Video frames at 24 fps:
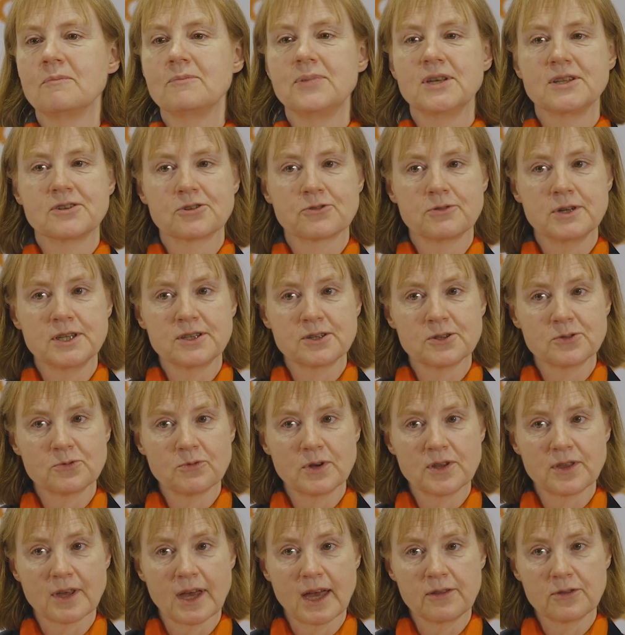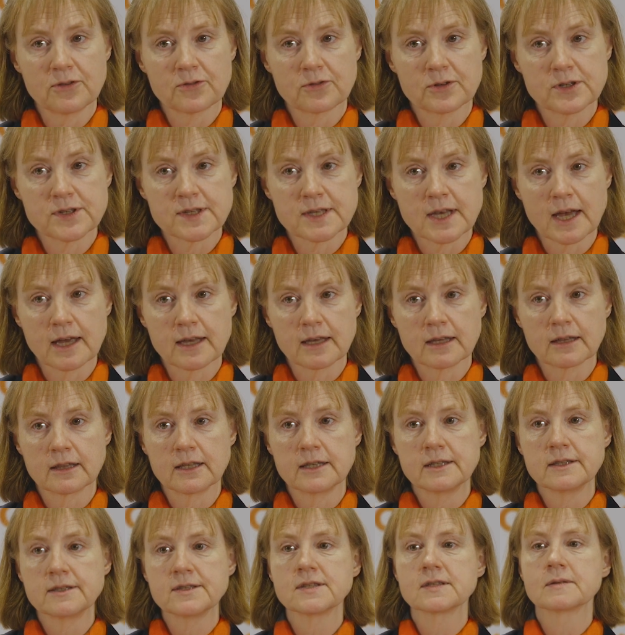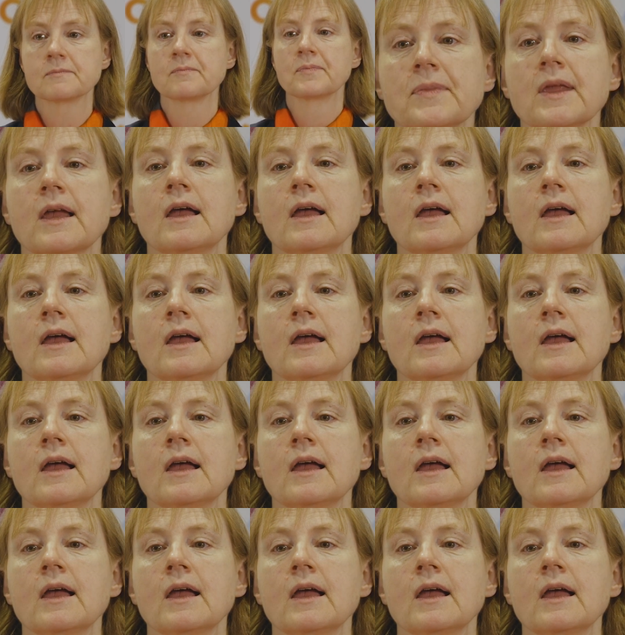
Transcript: be treated with anthracyclines.